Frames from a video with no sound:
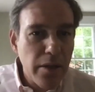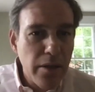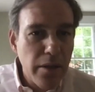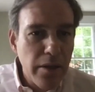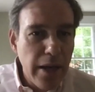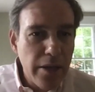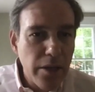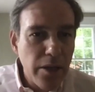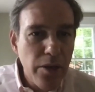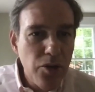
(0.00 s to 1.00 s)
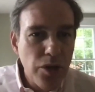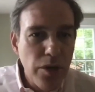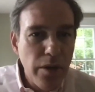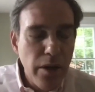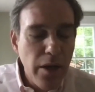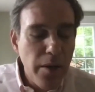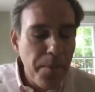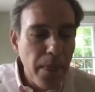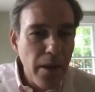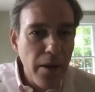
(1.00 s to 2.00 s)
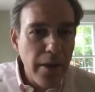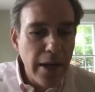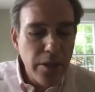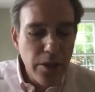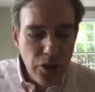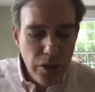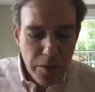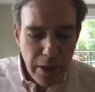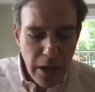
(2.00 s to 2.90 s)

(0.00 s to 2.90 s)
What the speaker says: the execution has been.